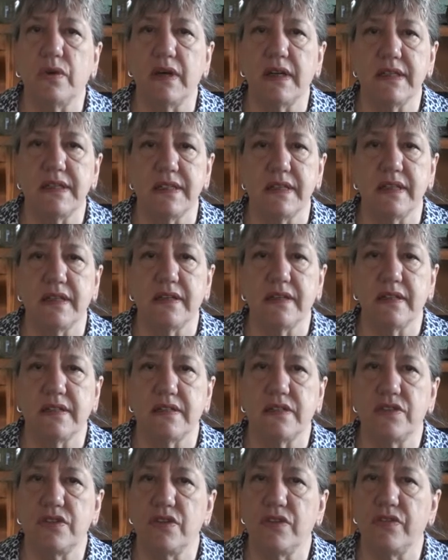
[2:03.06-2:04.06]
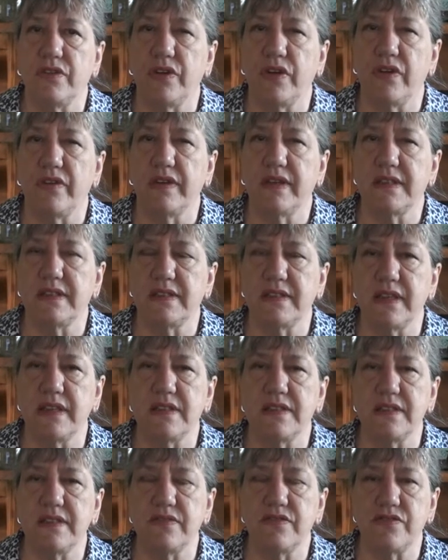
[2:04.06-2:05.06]
ideas during her
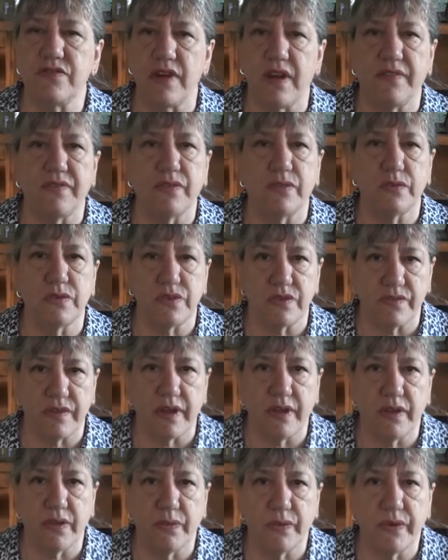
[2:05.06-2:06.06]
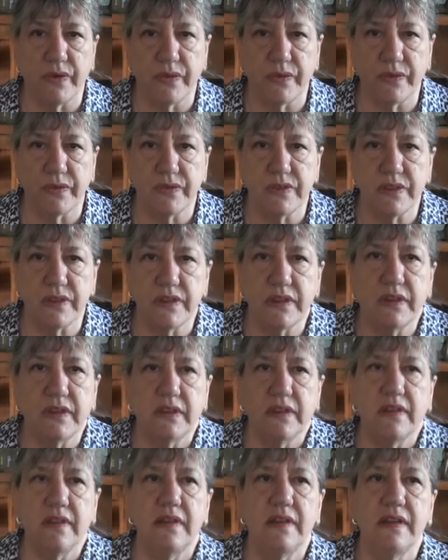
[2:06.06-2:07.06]
extensive travels around the world.
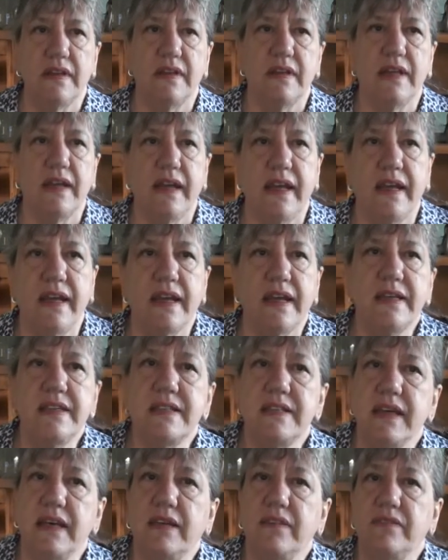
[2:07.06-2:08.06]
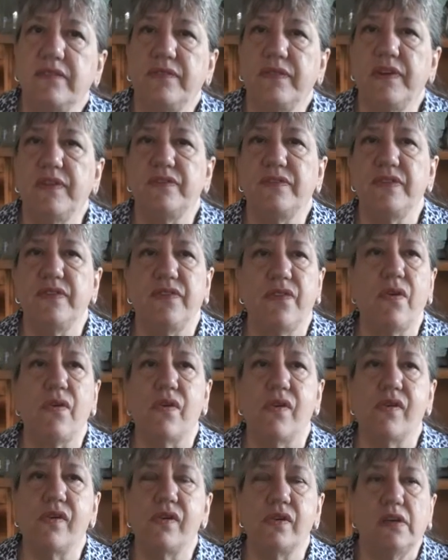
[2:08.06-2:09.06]
In
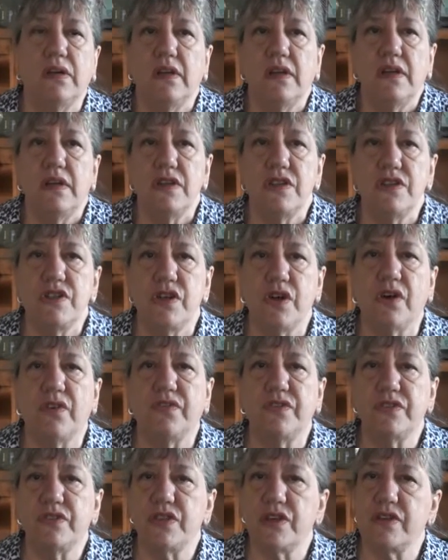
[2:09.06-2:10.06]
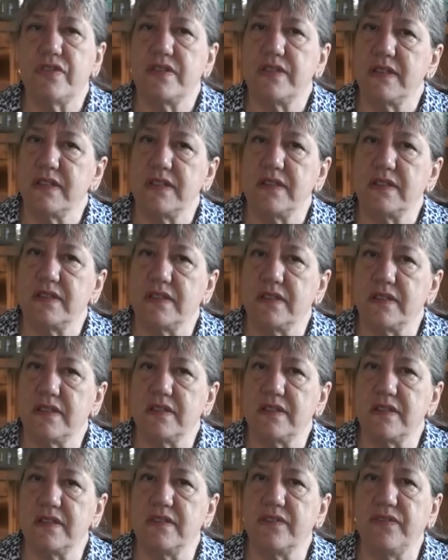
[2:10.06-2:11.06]
1854, she offered her
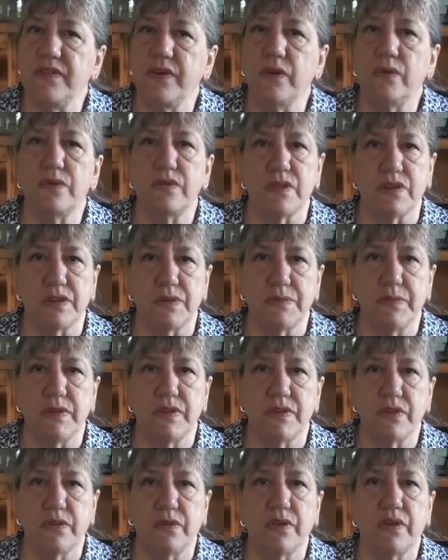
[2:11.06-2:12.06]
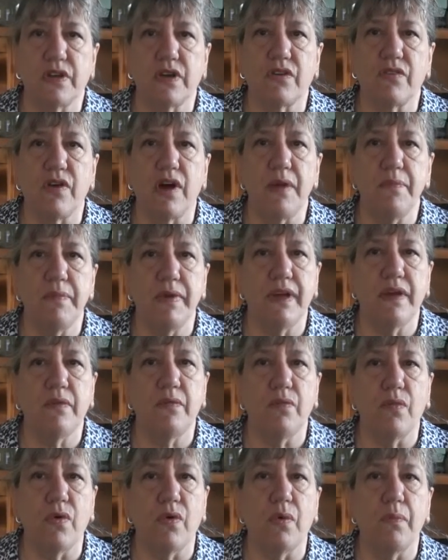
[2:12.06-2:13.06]
assistance in the field hospital at the
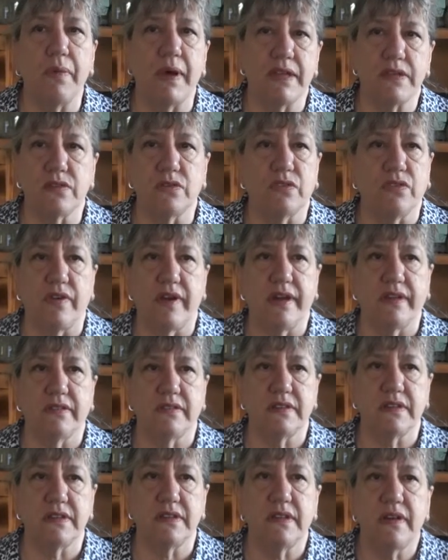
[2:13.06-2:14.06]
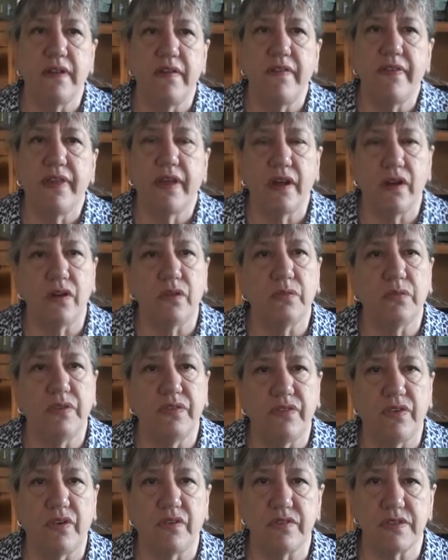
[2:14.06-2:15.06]
Crimean War battleground, along with
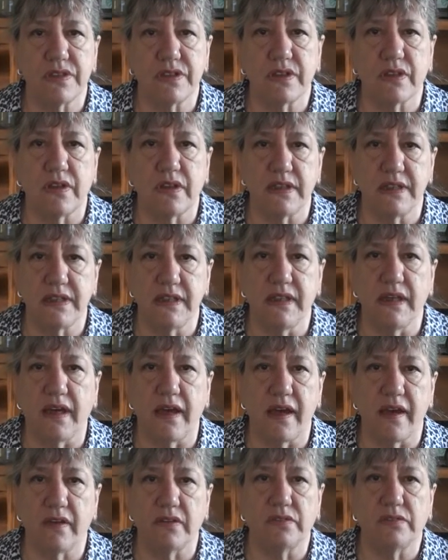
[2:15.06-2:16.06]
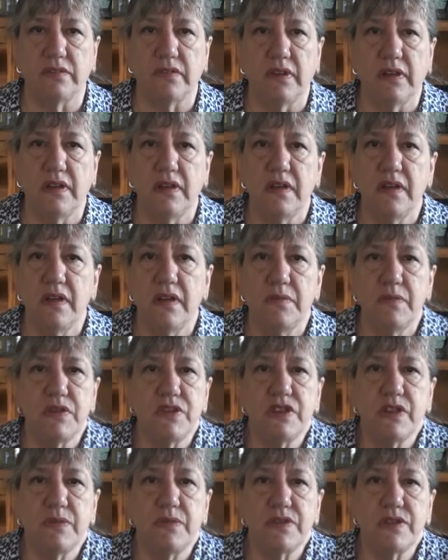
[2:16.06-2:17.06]
Florence Nightingale. But
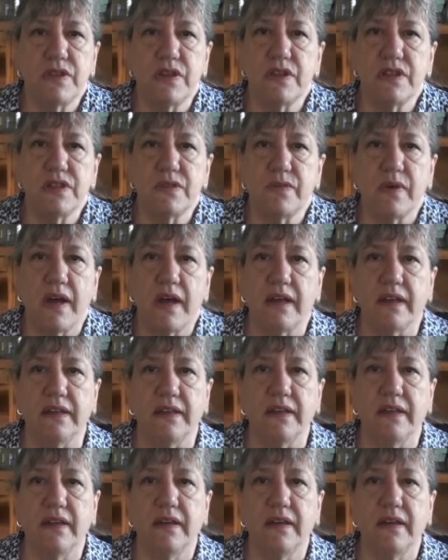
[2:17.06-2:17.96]
she was turned away,